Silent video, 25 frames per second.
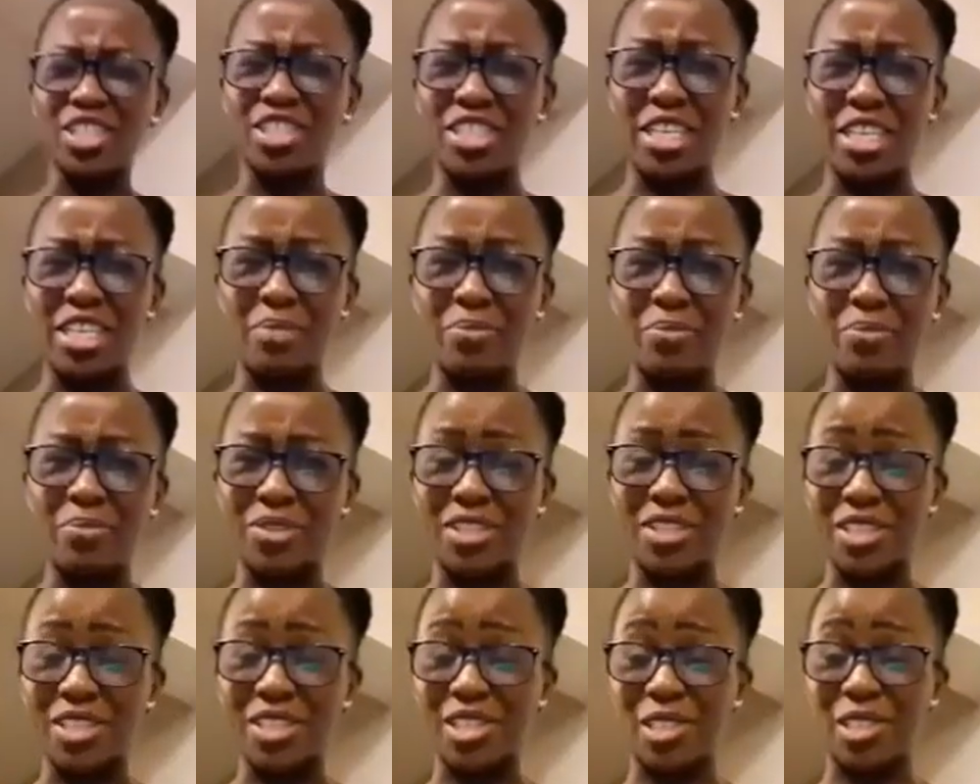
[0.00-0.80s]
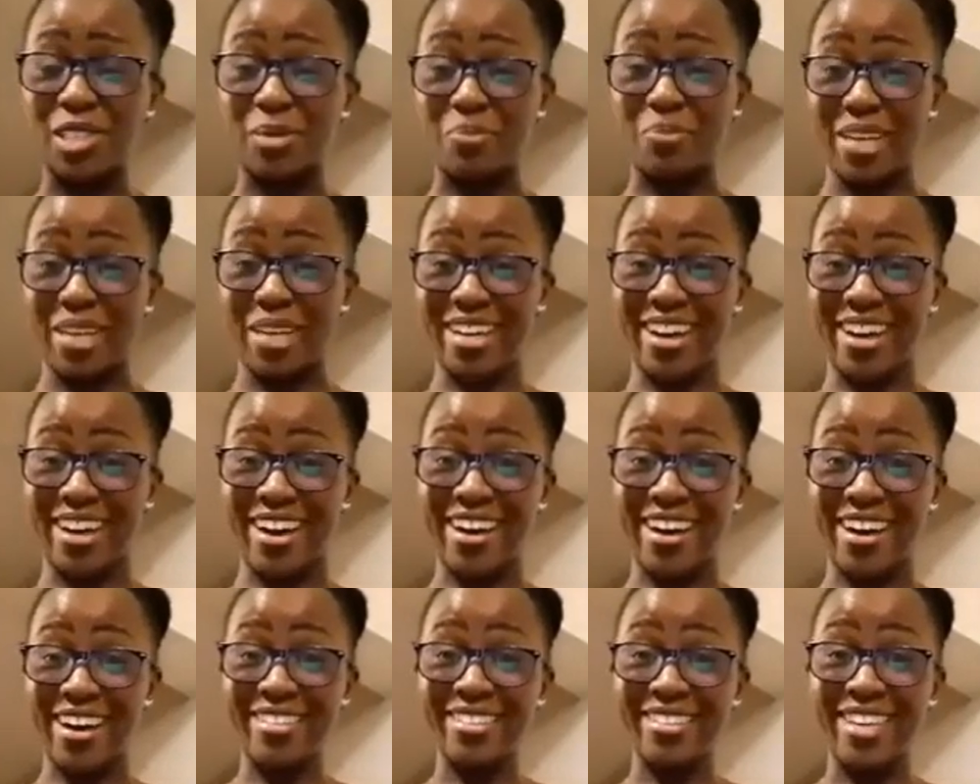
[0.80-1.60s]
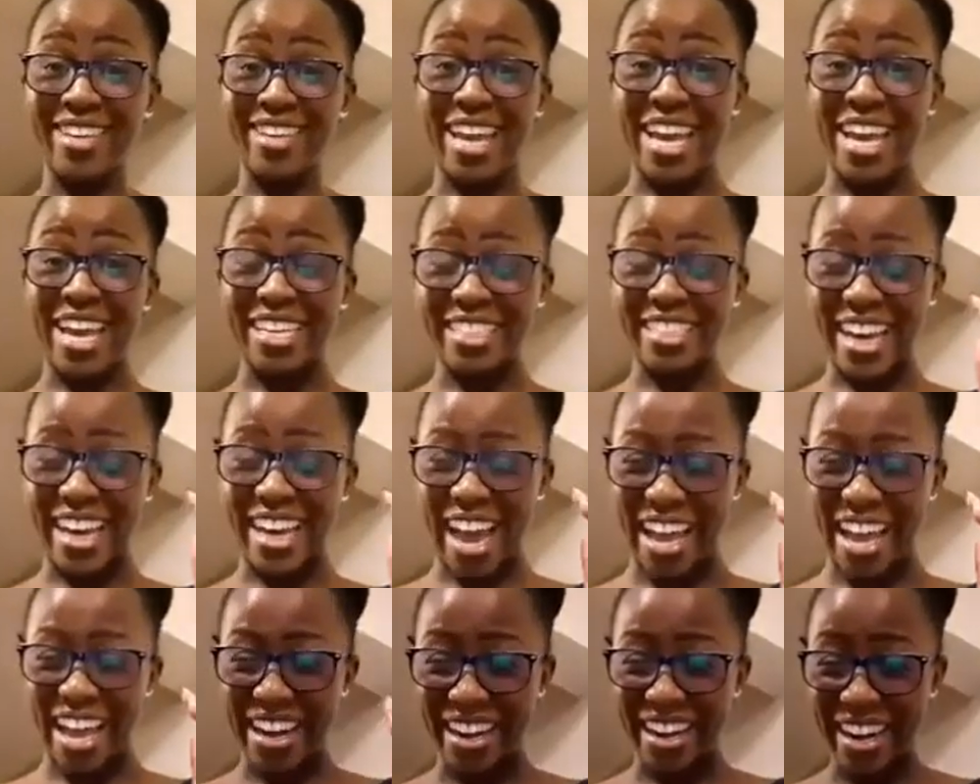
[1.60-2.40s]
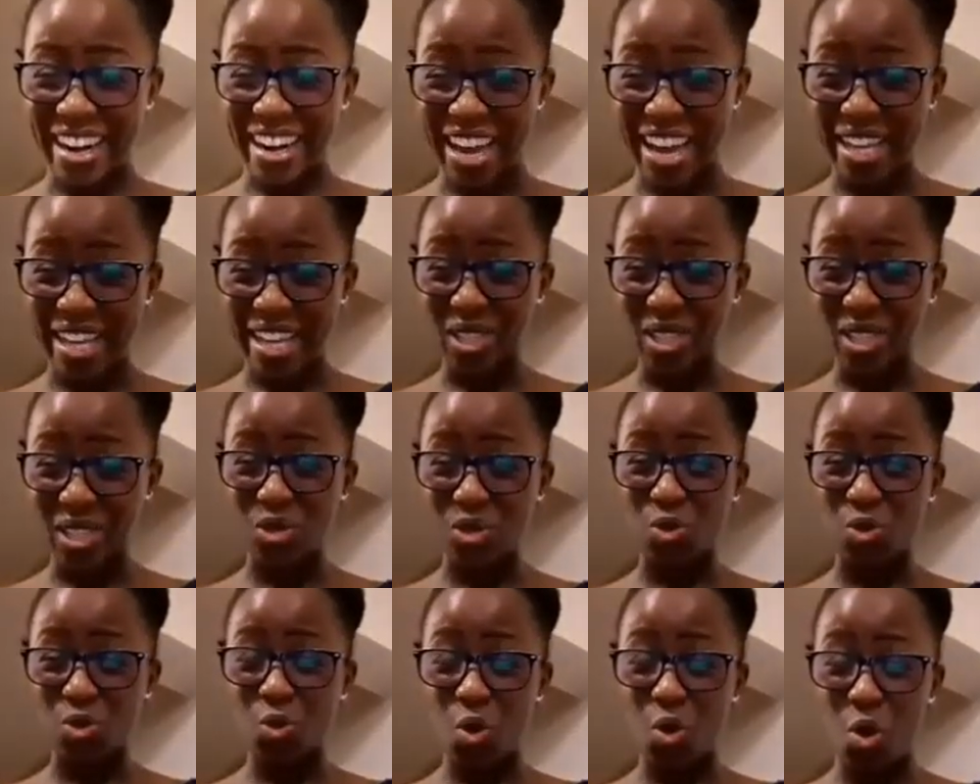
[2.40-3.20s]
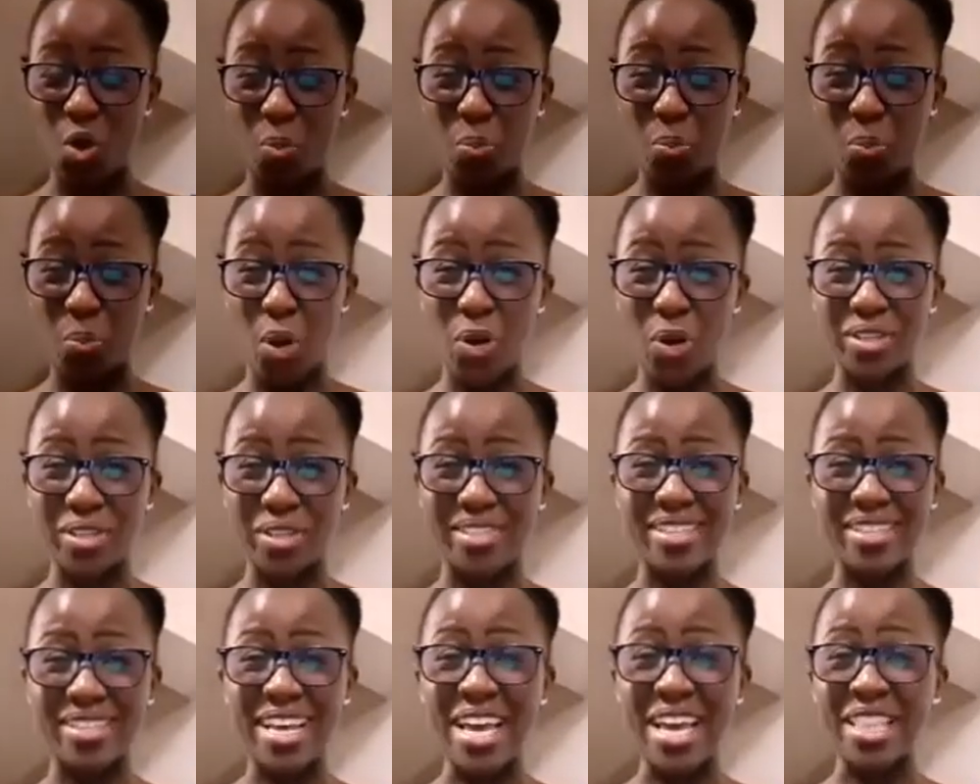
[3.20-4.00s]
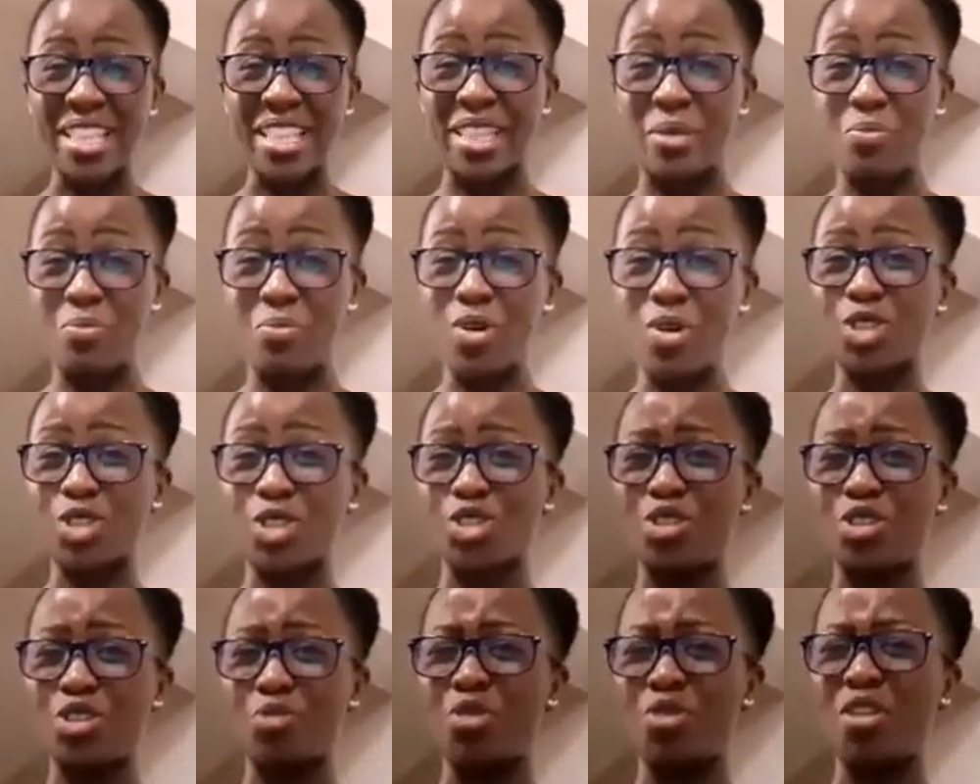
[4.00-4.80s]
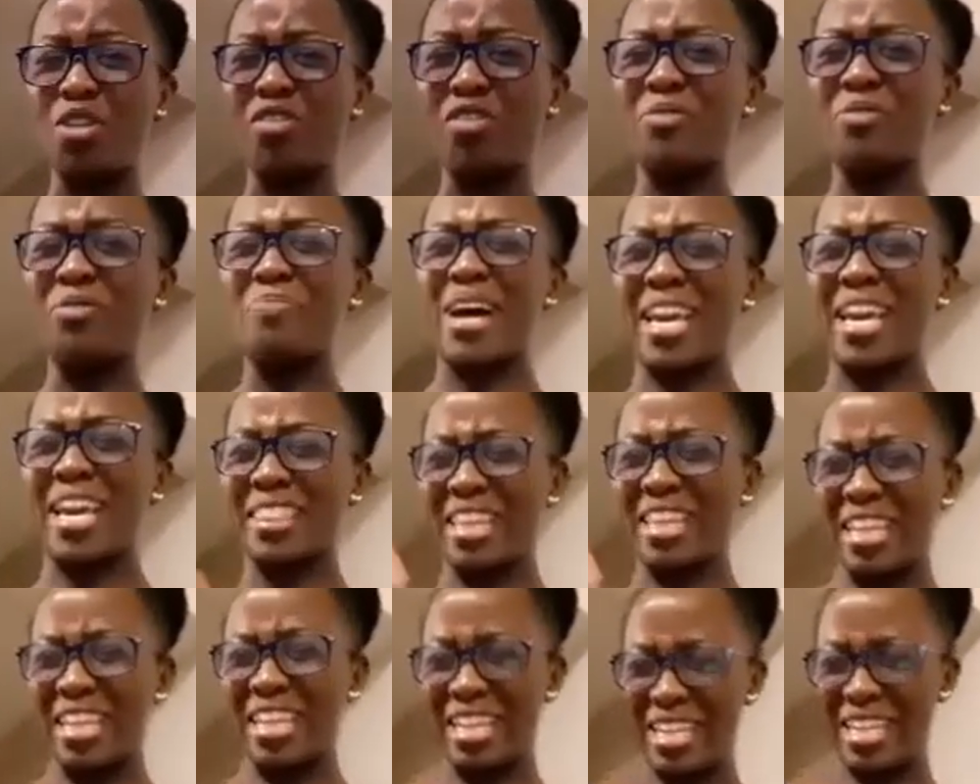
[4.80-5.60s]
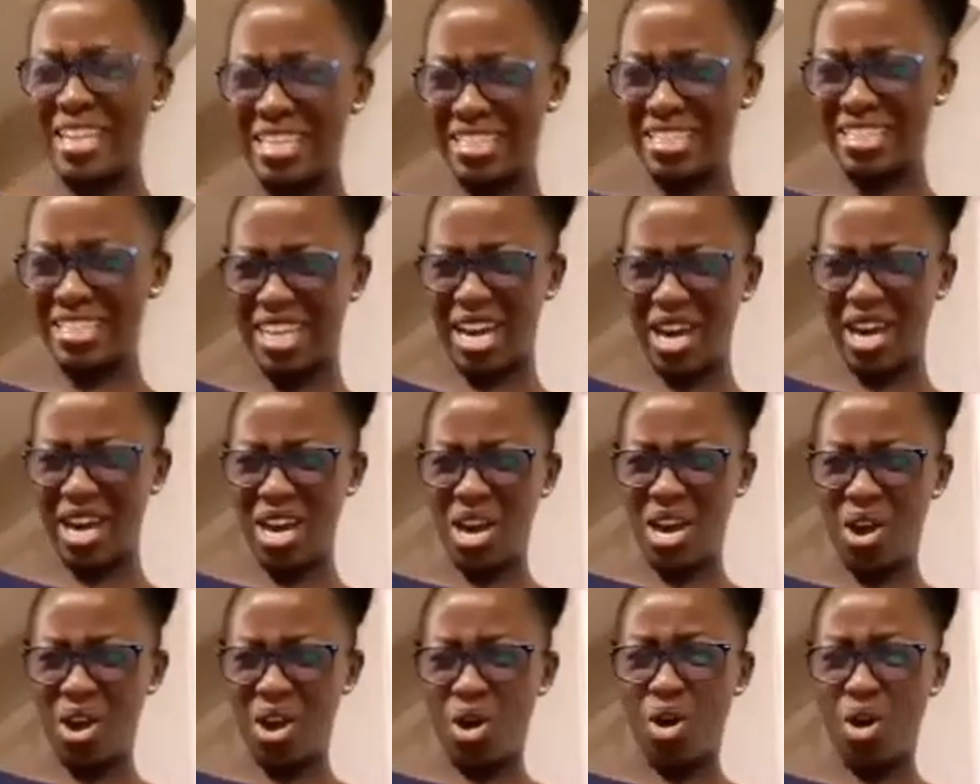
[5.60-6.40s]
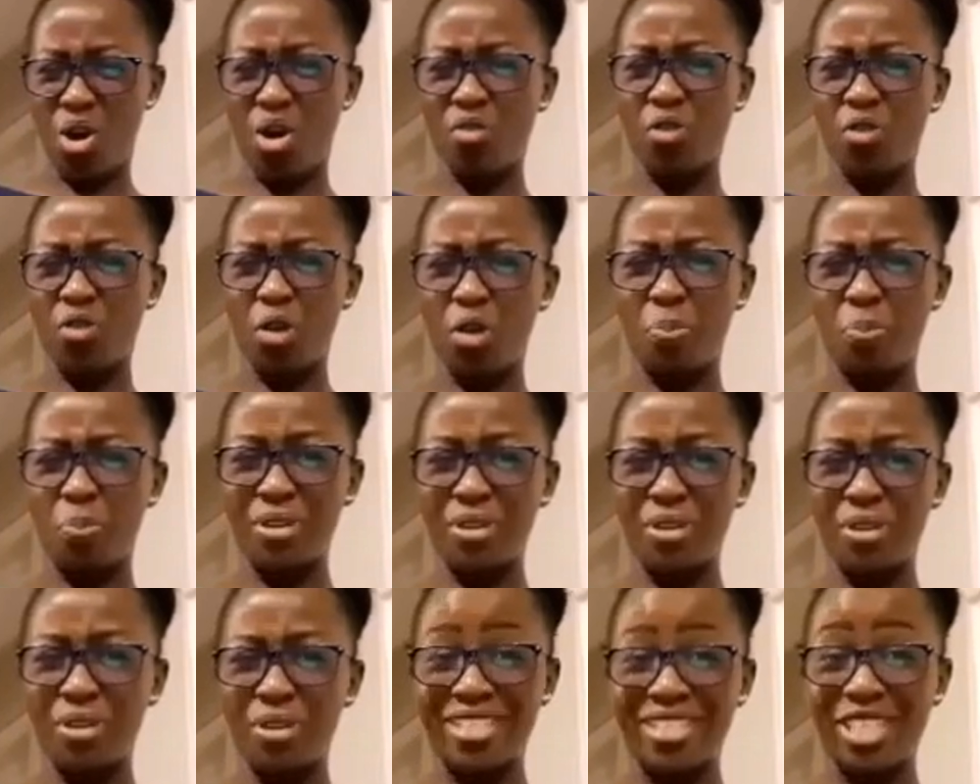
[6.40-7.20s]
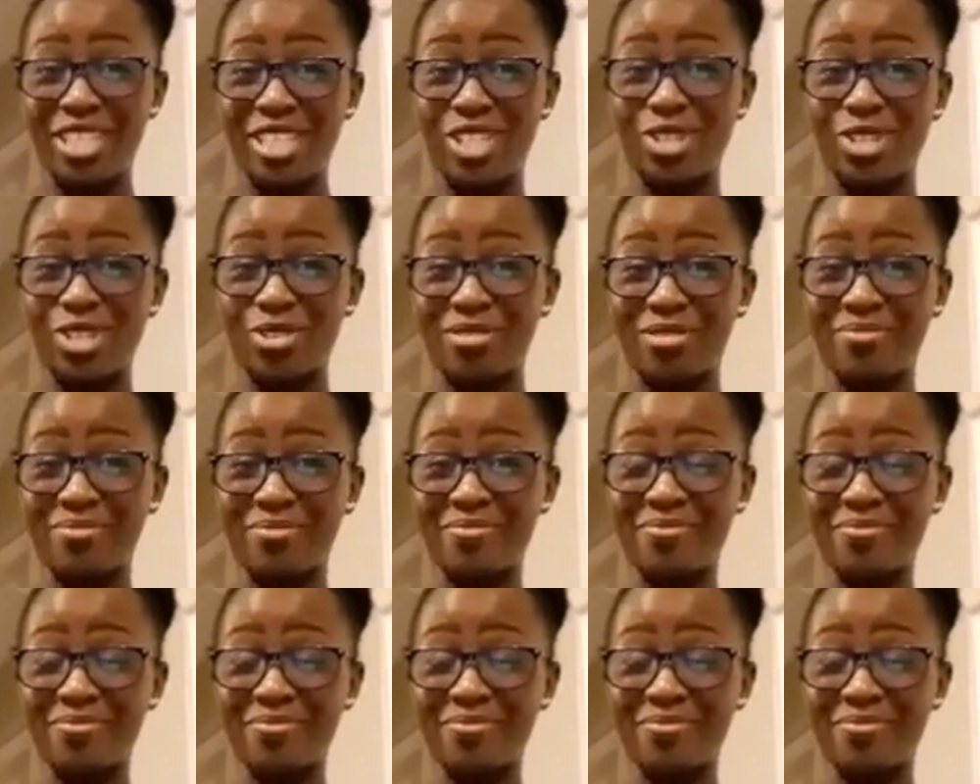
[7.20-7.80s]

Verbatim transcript: Deputy Speaker and I rise to oppose the motion moved by the leader of opposition.